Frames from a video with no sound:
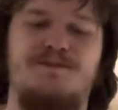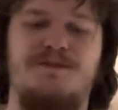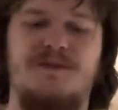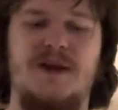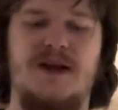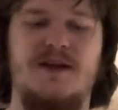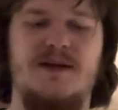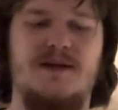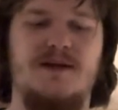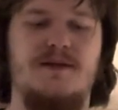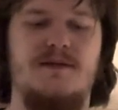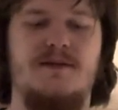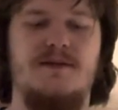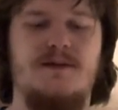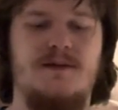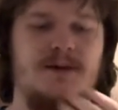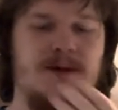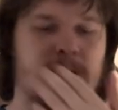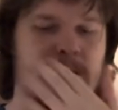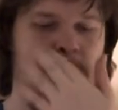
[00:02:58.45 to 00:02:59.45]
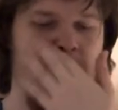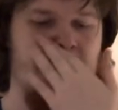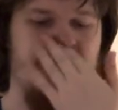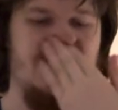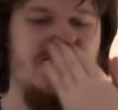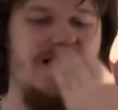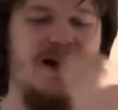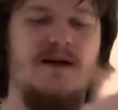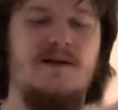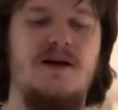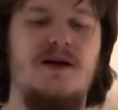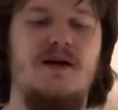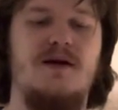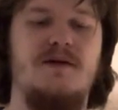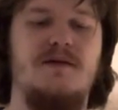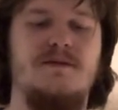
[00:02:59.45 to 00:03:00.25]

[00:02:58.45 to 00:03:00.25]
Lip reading: That's the idea.